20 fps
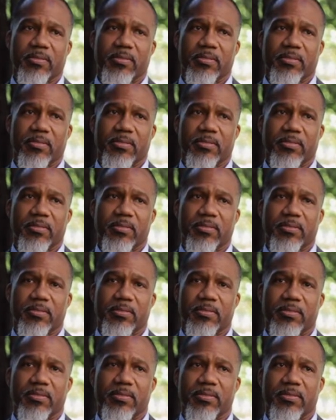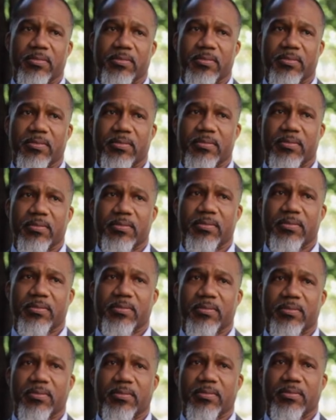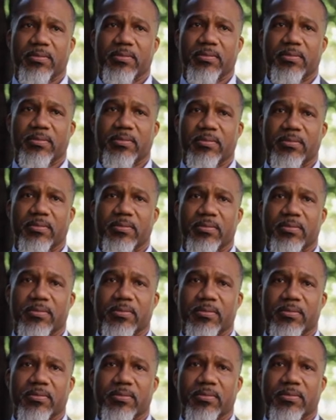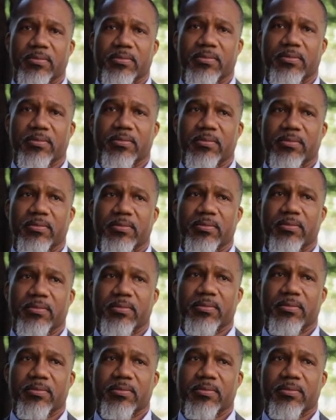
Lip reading: (silent)